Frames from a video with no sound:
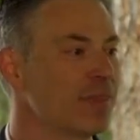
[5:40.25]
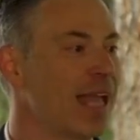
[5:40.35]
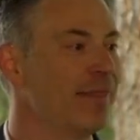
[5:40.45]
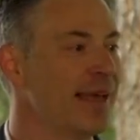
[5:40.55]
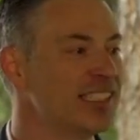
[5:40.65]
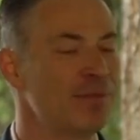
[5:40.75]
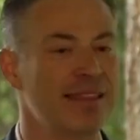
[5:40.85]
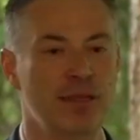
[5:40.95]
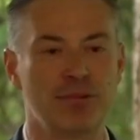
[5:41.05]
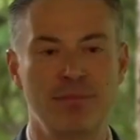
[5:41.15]
and they
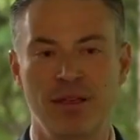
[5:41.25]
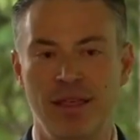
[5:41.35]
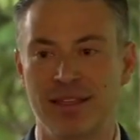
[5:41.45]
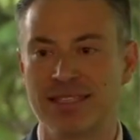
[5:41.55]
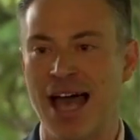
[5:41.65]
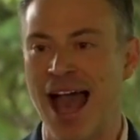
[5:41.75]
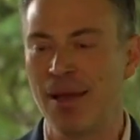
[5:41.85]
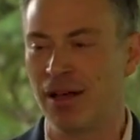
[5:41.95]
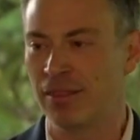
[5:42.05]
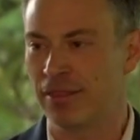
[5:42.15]
spend the
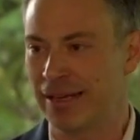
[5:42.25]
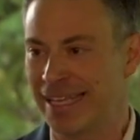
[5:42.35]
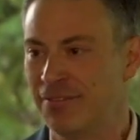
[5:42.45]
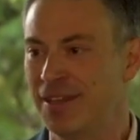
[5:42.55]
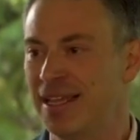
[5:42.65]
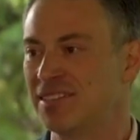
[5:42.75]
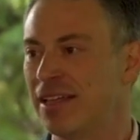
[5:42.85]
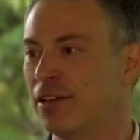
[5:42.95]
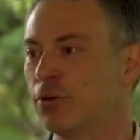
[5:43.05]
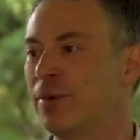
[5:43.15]
time on their evenings
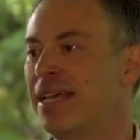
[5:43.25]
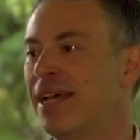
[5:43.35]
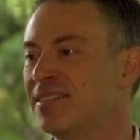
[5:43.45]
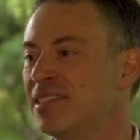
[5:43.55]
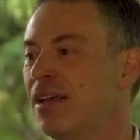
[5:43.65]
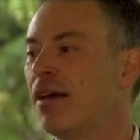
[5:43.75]
and their weekends